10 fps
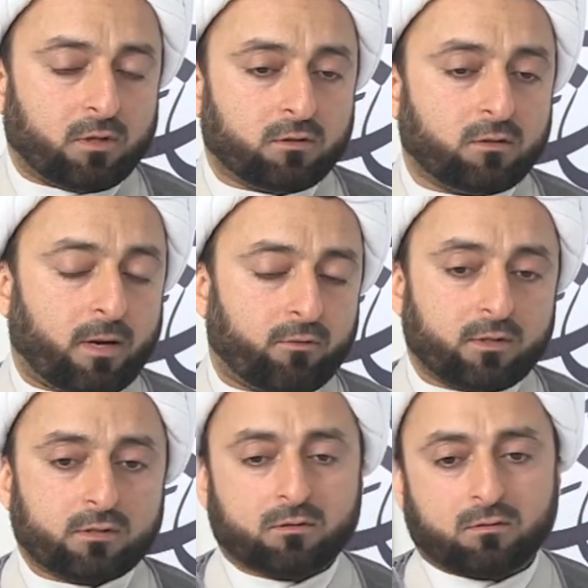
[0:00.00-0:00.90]
heard about
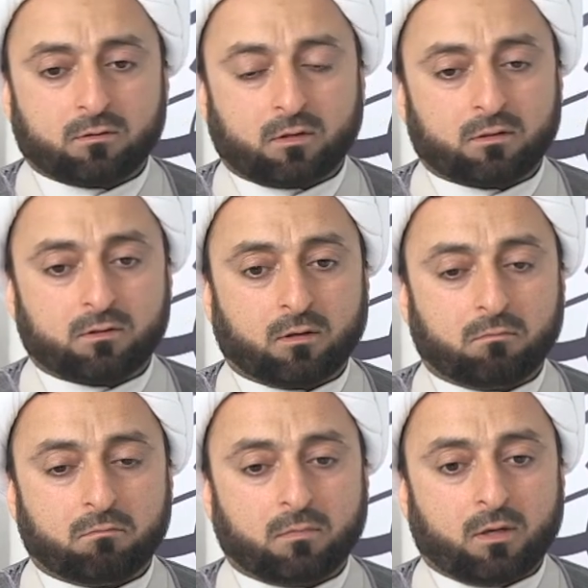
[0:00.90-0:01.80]
this, that
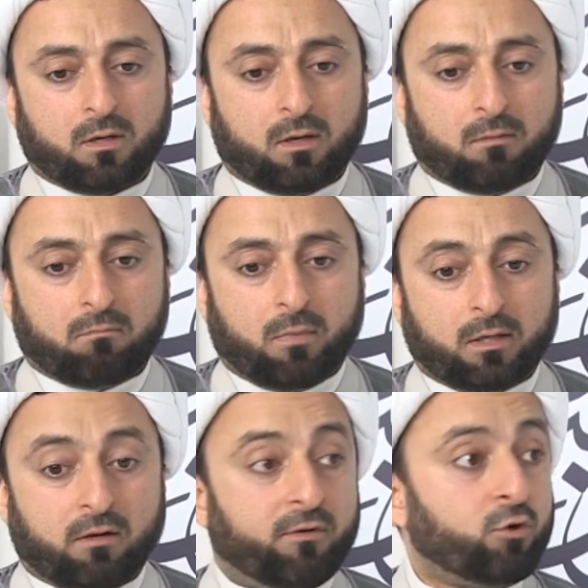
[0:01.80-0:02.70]
some
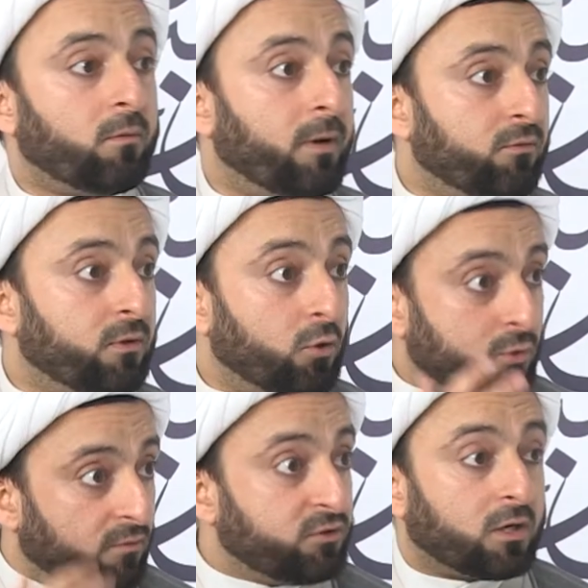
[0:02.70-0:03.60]
may never know about the
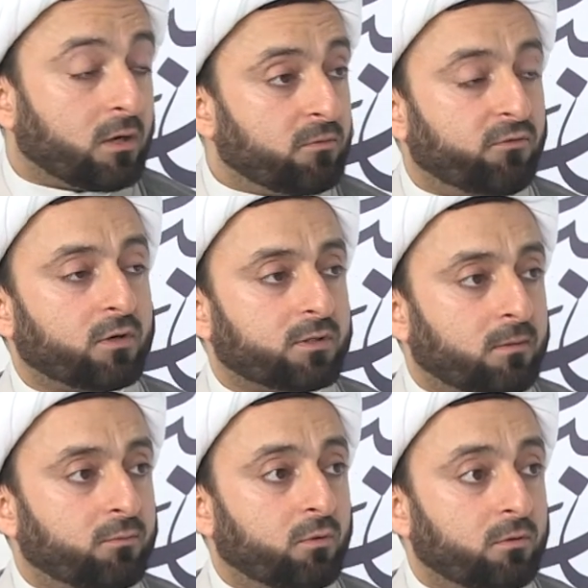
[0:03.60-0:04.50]
ghusl of janaba, for
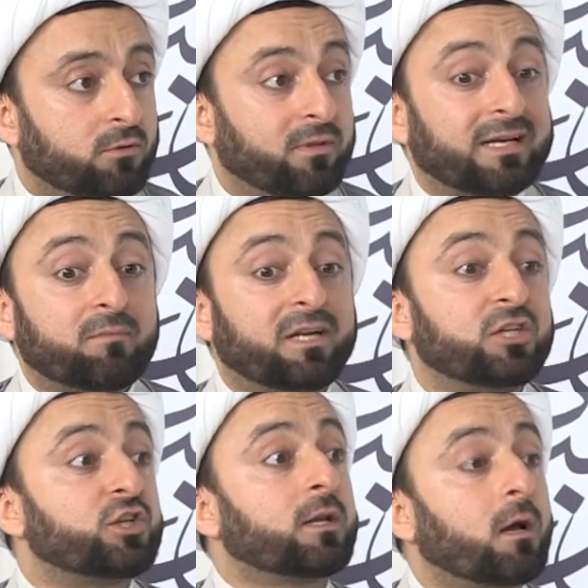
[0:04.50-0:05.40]
example. Yes. So they remain
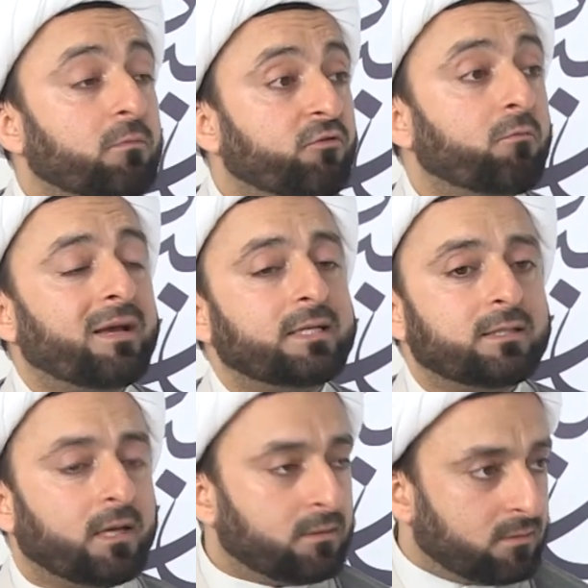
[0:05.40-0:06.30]
in janaba for many
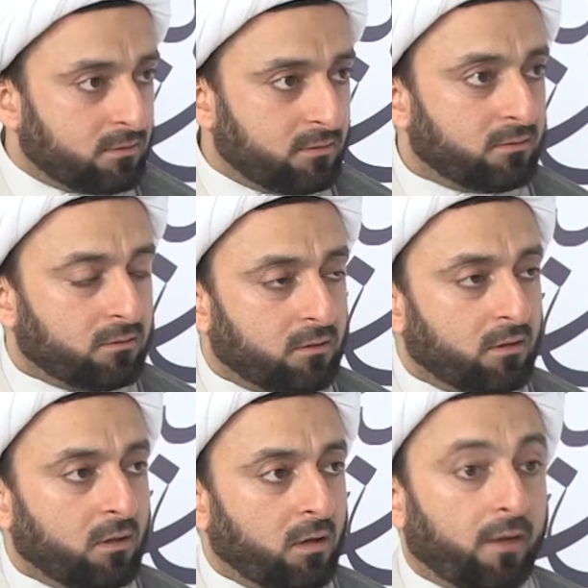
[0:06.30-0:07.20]
days. Mm.
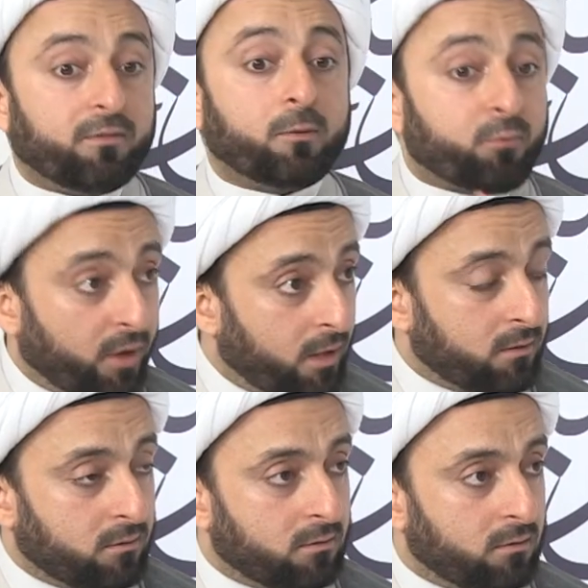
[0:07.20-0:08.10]
And they
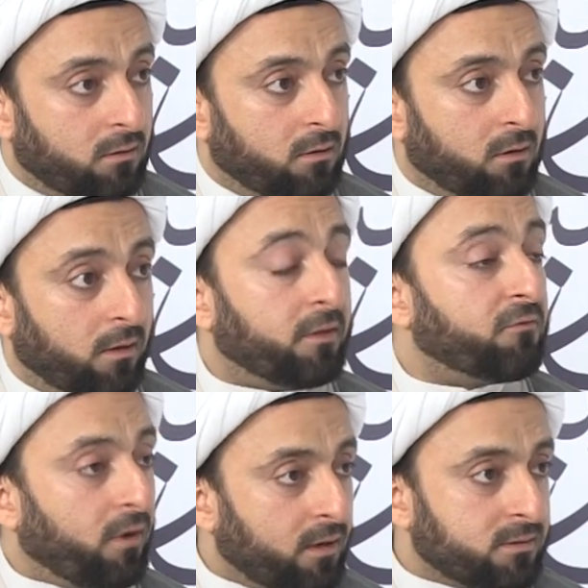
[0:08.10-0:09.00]
pray and they
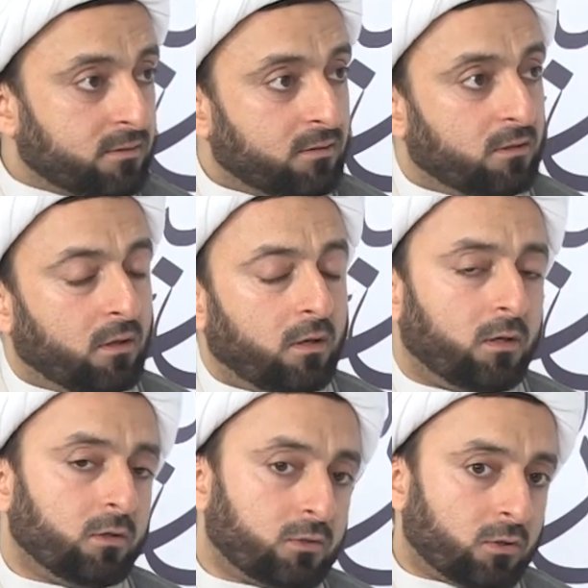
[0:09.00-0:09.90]
fast.
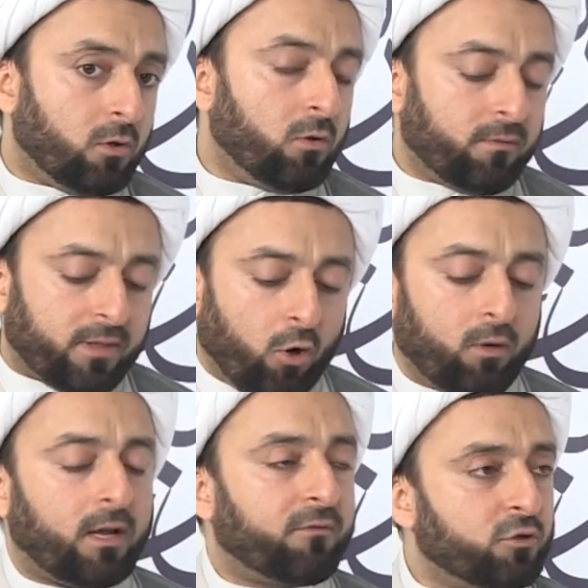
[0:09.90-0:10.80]
So they
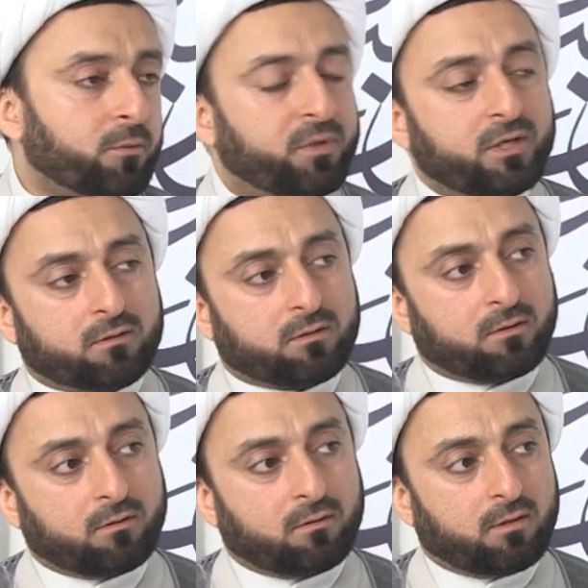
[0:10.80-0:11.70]
only have to repeat
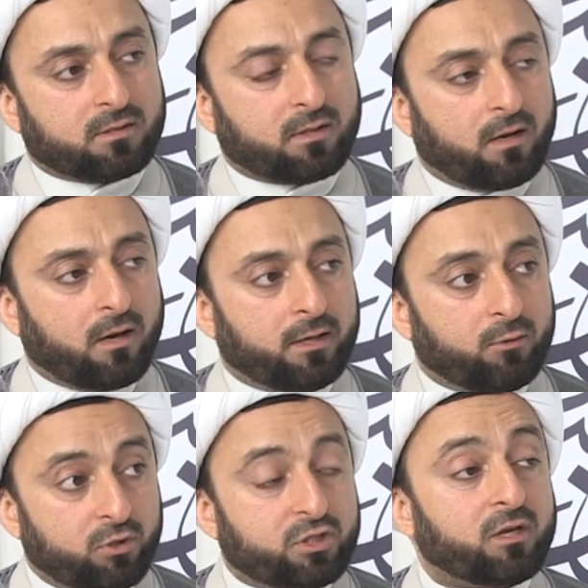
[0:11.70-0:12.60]
the salah
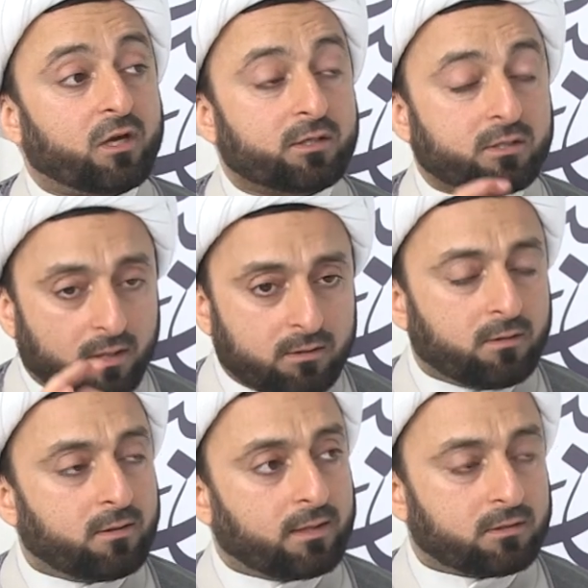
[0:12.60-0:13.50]
in which they are
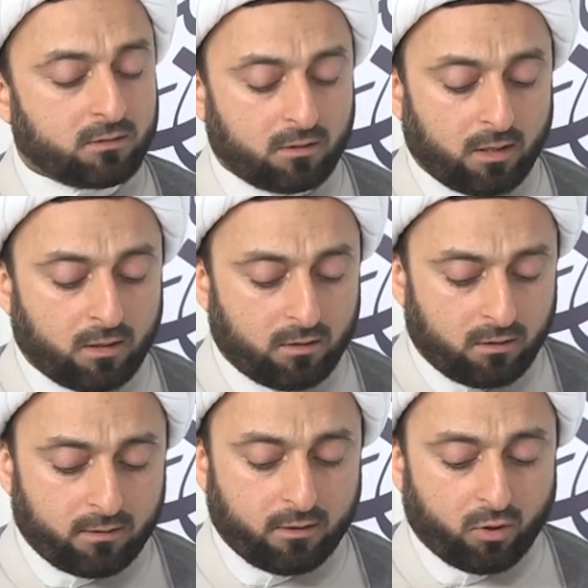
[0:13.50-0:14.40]
certain that
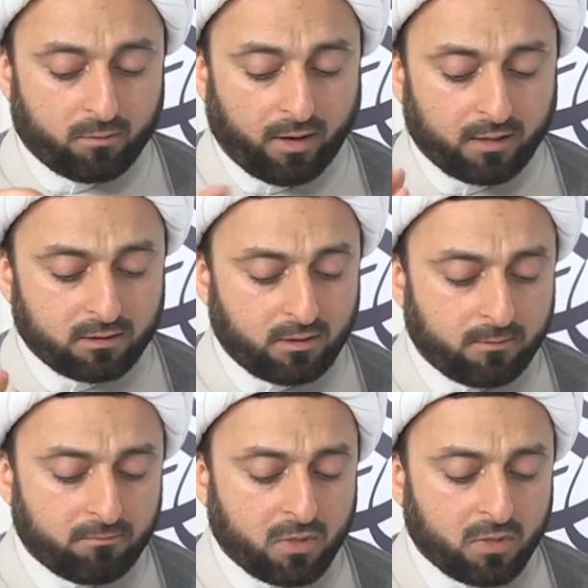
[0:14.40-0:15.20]
uh, they were batil.